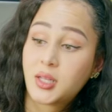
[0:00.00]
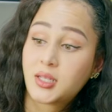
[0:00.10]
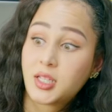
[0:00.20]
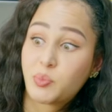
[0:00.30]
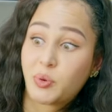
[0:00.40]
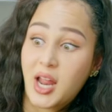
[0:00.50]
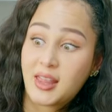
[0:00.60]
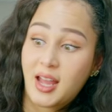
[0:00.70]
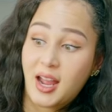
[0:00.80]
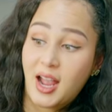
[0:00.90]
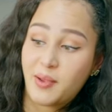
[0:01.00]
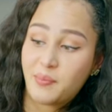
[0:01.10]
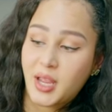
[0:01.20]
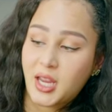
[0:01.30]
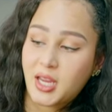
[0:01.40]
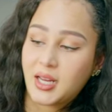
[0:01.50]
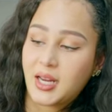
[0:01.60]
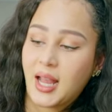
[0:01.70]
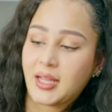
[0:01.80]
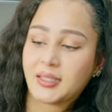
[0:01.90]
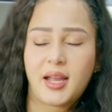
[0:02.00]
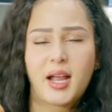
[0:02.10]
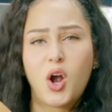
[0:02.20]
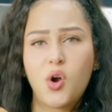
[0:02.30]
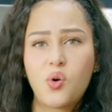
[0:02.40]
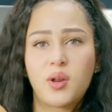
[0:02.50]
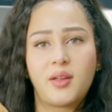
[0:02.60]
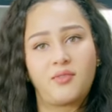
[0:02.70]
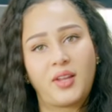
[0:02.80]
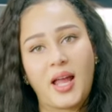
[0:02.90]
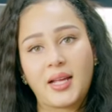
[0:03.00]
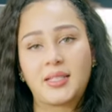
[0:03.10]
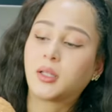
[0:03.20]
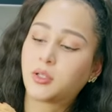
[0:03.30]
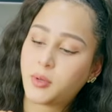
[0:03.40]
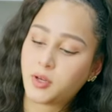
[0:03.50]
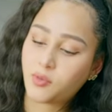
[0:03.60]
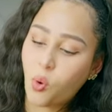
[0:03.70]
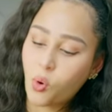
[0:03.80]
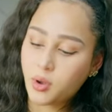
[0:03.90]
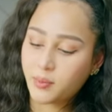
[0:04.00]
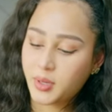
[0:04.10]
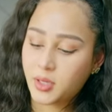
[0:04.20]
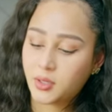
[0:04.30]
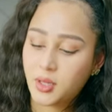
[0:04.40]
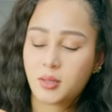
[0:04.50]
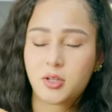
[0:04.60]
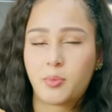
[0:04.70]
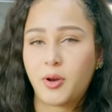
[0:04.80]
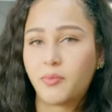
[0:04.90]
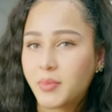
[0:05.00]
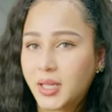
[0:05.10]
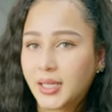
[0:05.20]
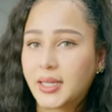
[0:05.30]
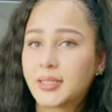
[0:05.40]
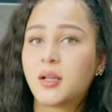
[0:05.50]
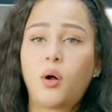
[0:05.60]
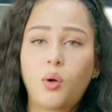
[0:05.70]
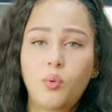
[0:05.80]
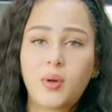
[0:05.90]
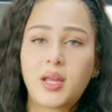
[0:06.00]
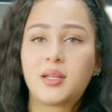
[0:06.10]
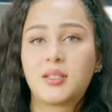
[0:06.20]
this is a bread that I made. It has like oat and flax, a little bit of cornmeal, a little bit of millet, whole wheat,